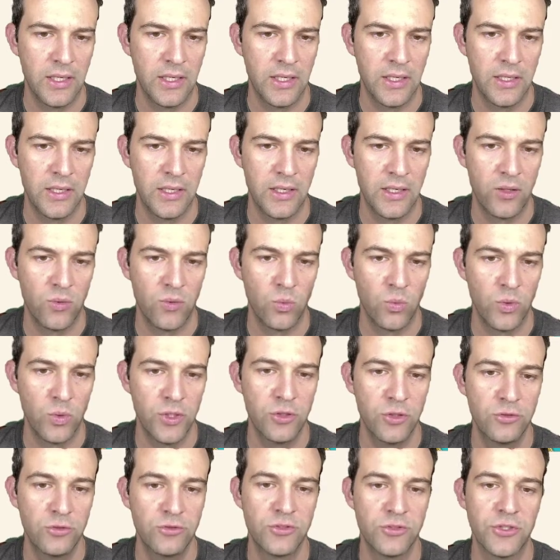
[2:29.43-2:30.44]
and we
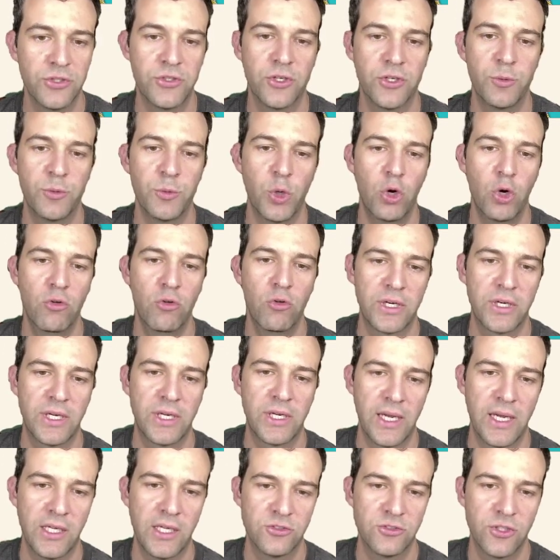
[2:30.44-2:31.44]
use the term
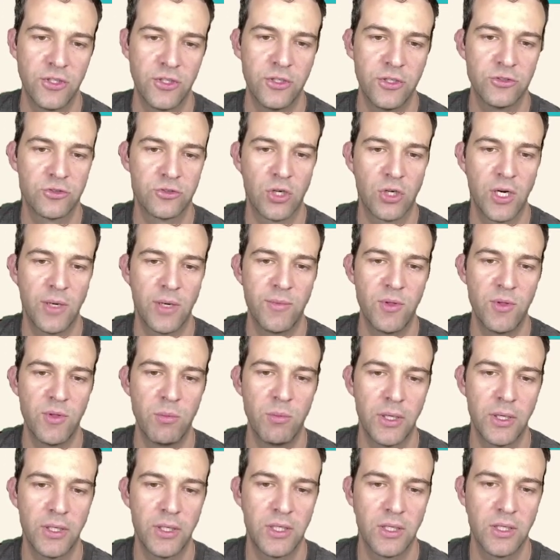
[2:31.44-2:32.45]
overcast to describe the
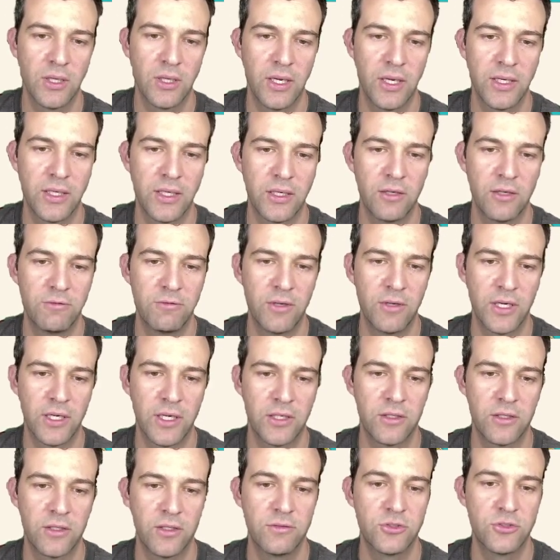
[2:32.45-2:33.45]
blanket-like
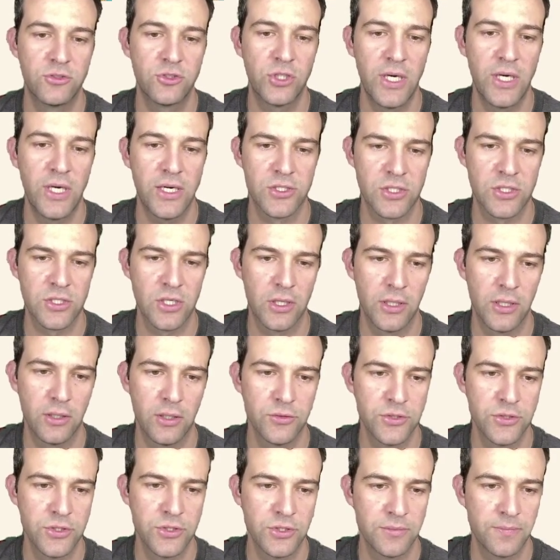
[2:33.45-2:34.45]
effect of stratus
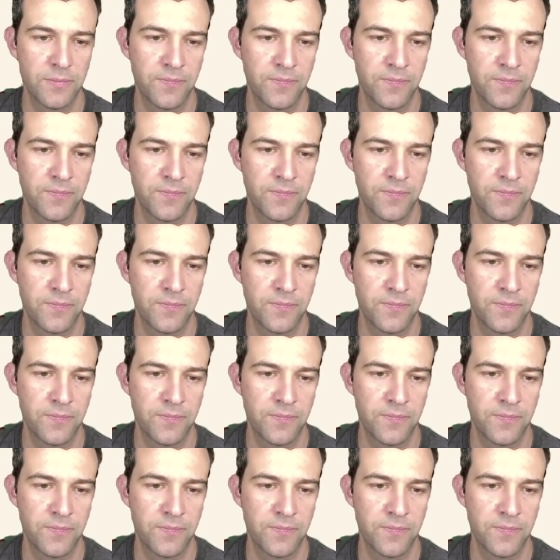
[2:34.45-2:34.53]
clouds.